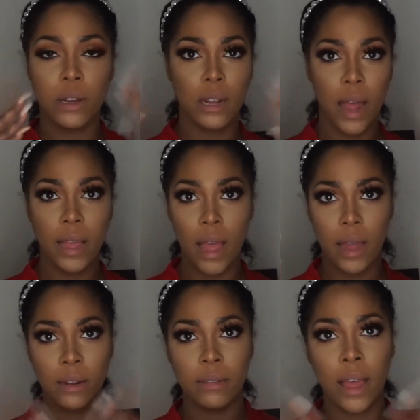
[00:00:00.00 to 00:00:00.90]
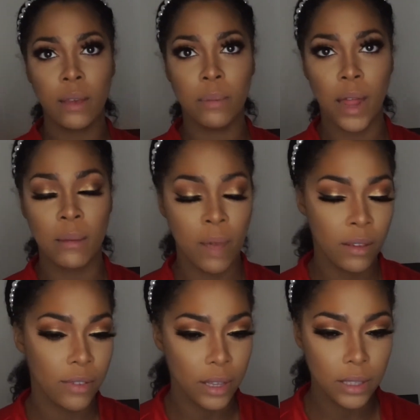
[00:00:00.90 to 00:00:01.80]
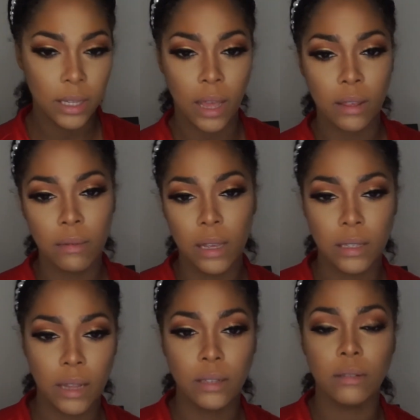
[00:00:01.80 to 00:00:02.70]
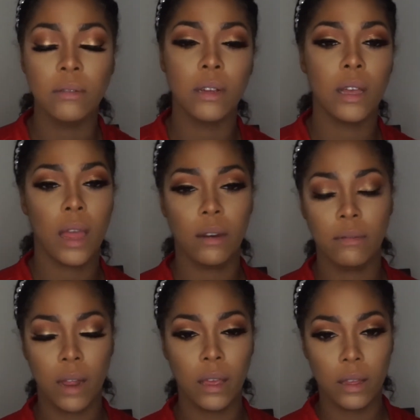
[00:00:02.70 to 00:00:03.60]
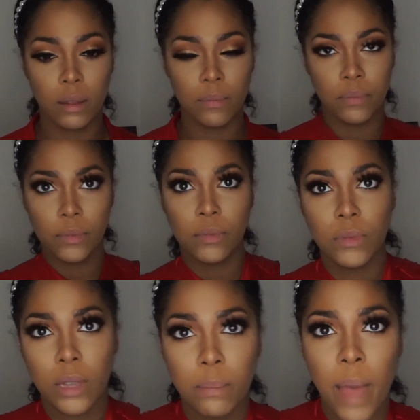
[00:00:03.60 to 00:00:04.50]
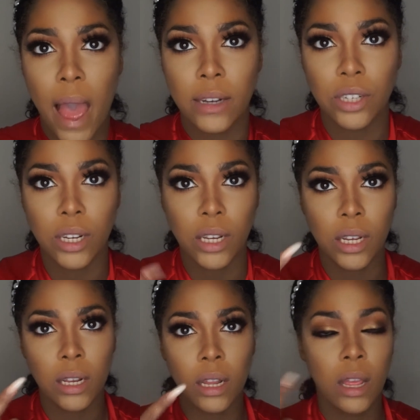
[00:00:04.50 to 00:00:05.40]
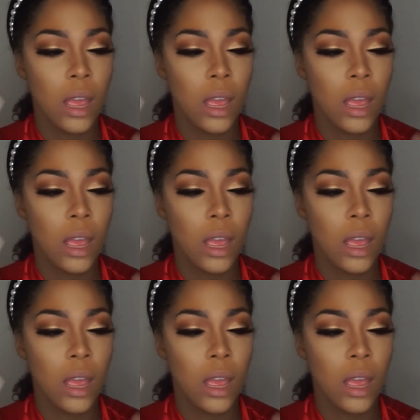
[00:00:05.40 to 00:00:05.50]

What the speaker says: like kind of like blend my face together because I do look kind of like patchy.